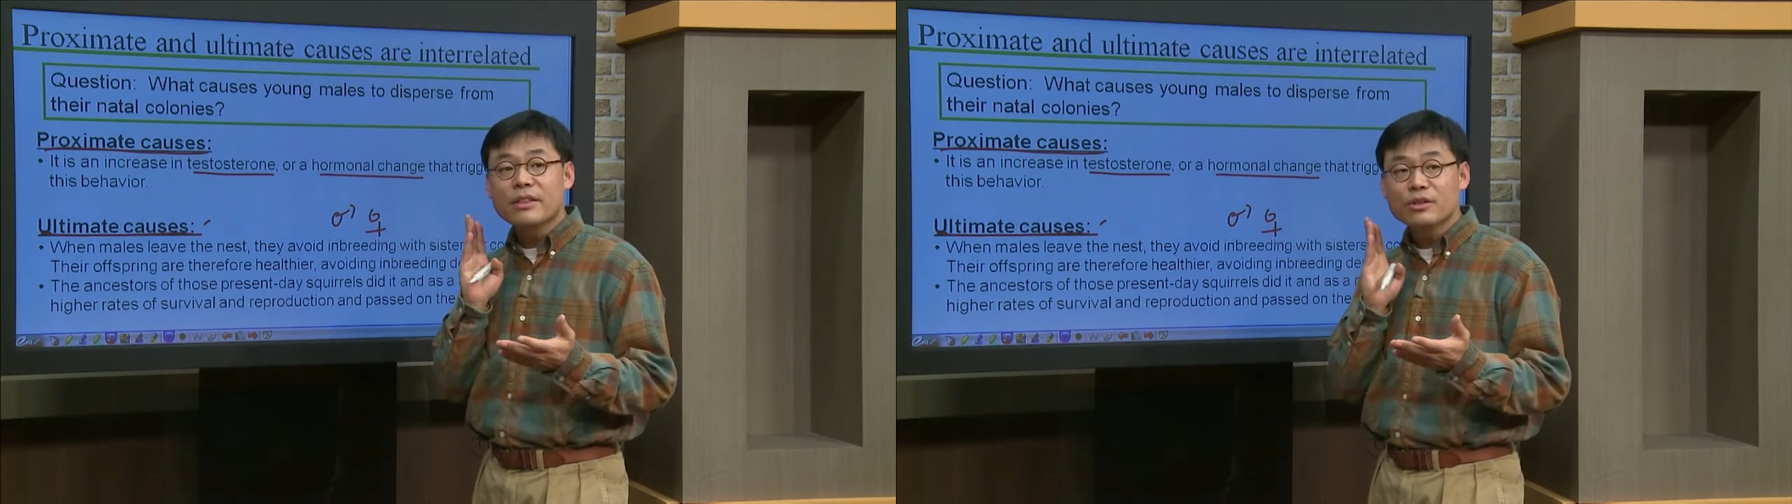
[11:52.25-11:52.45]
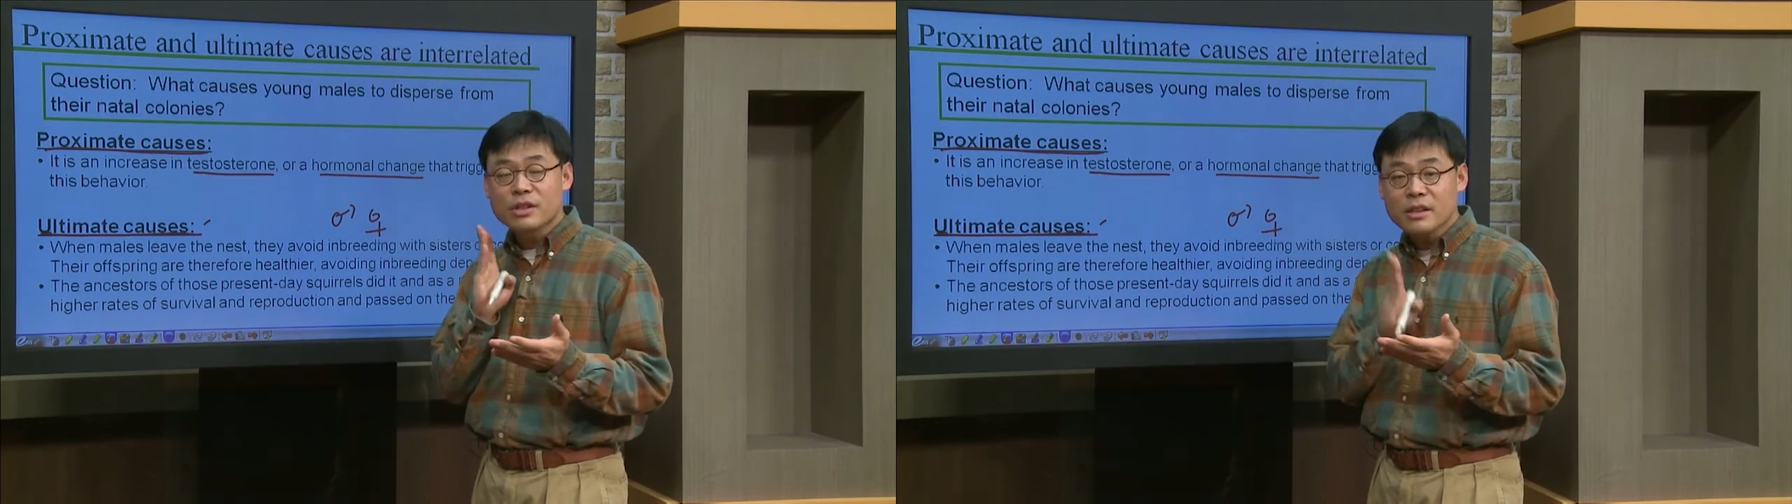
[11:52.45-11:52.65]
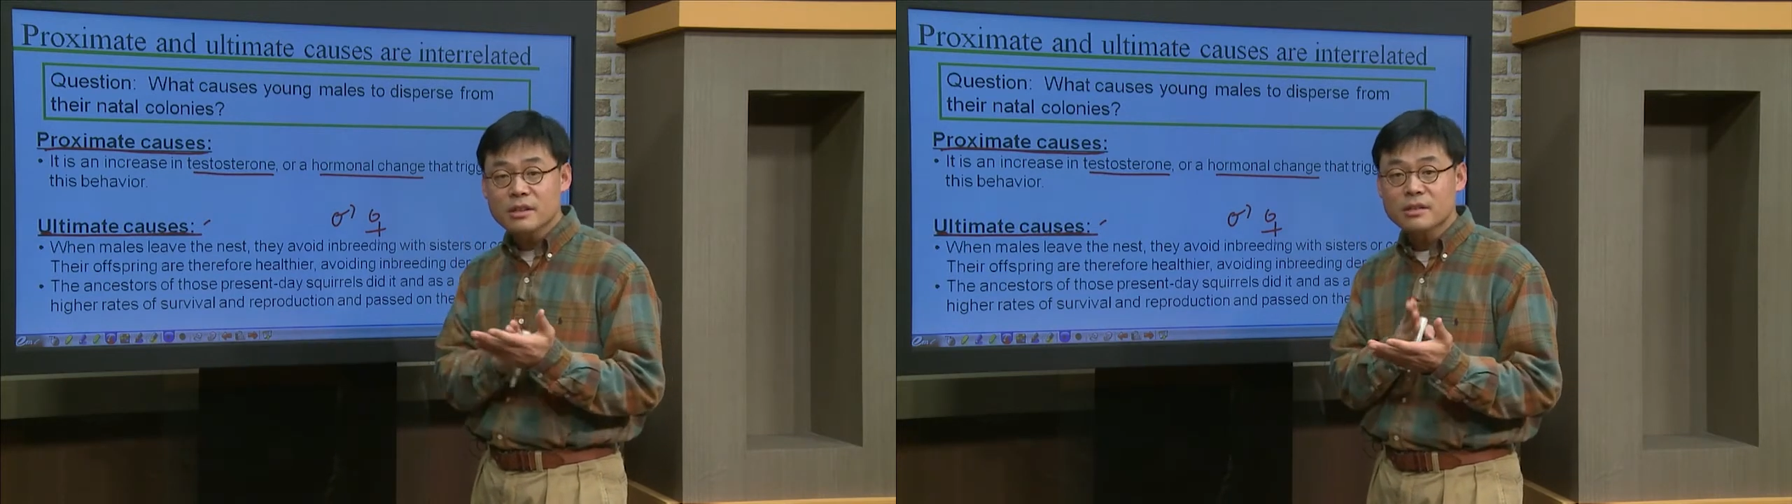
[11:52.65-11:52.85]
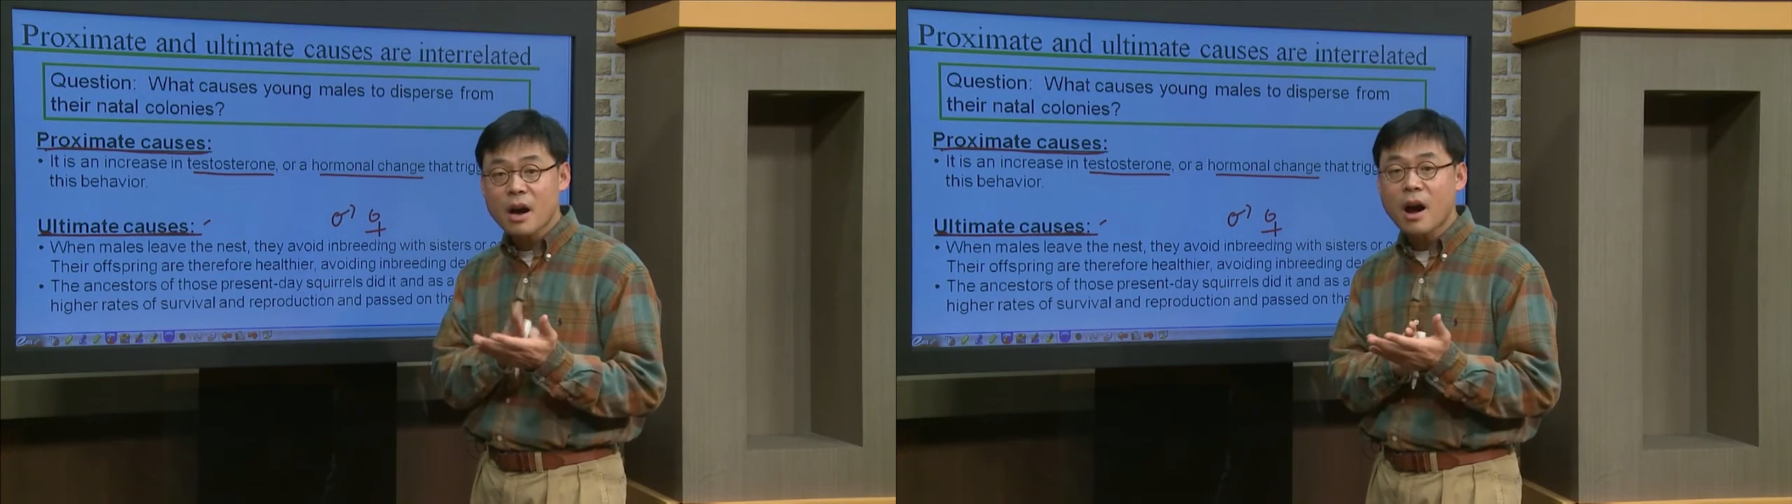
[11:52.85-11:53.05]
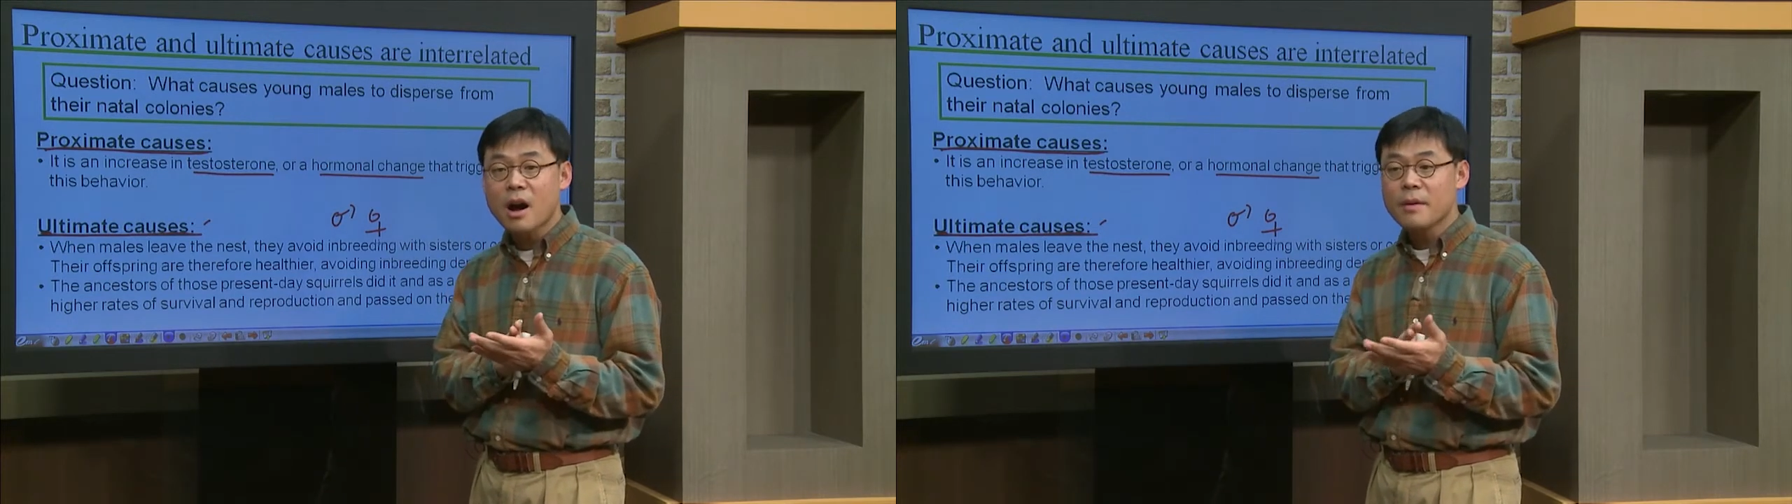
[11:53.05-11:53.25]
the chances
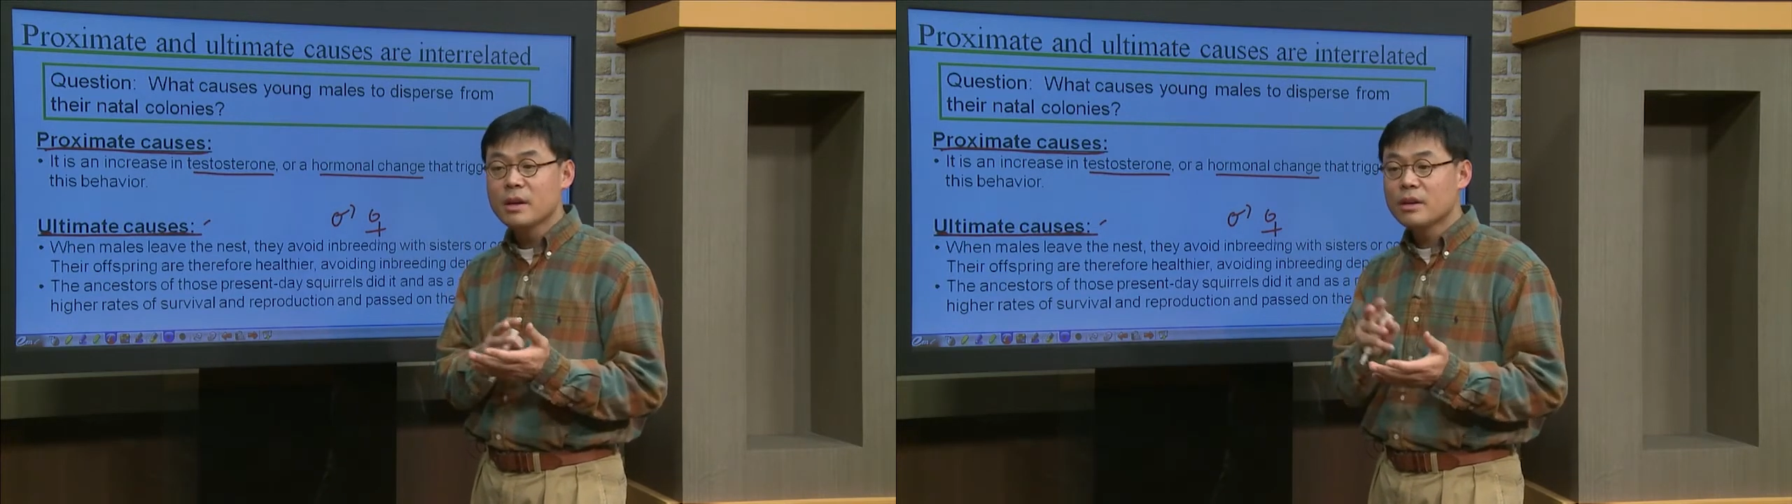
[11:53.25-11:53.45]
are